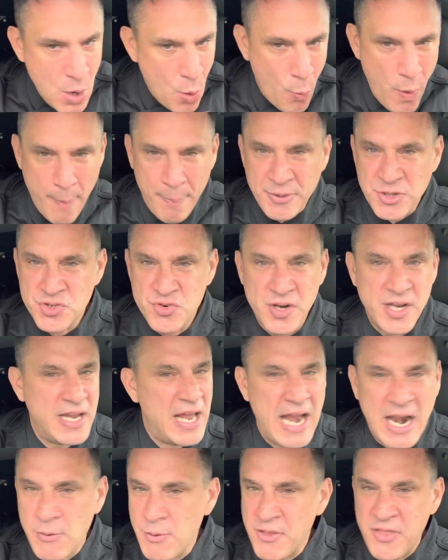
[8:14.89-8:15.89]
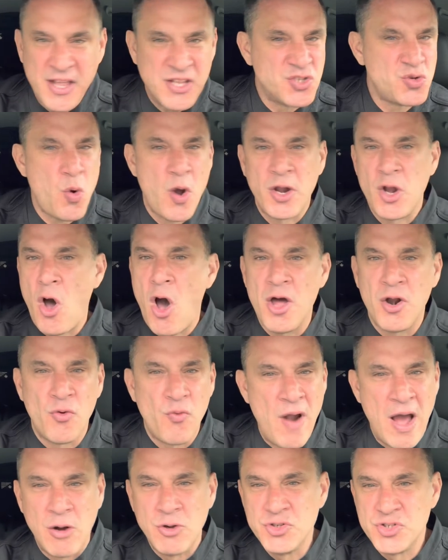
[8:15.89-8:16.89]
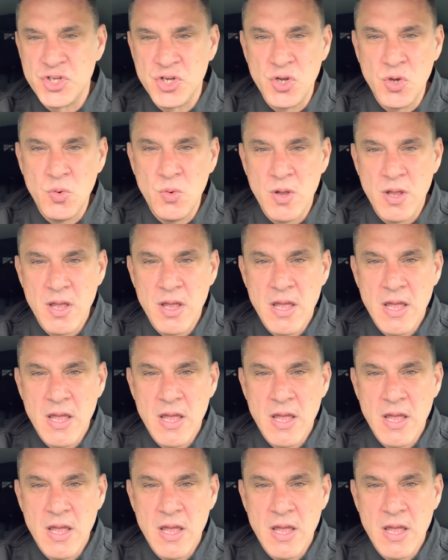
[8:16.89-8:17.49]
weaponry everything's going on around you